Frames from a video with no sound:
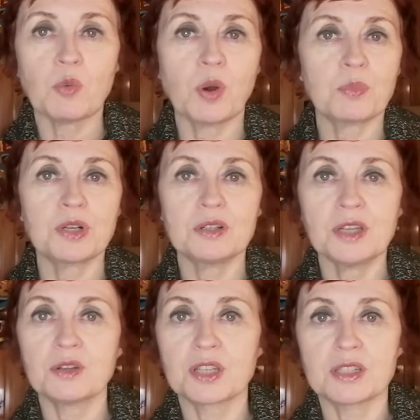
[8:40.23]
what we're,
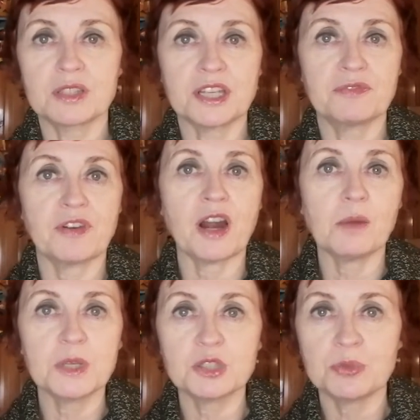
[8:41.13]
the
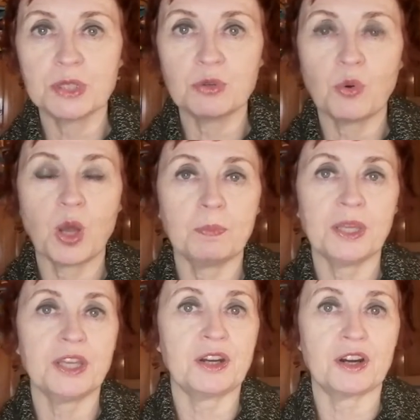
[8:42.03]
environment we grew up
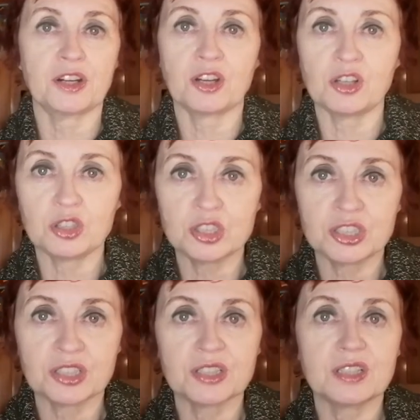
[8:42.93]
in, our
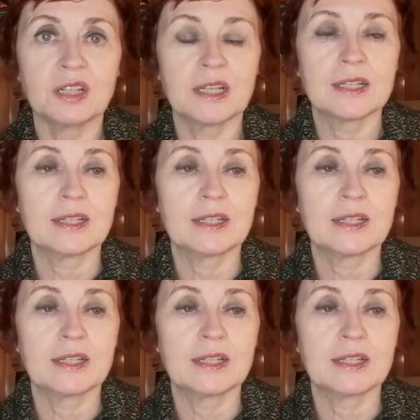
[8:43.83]
culture,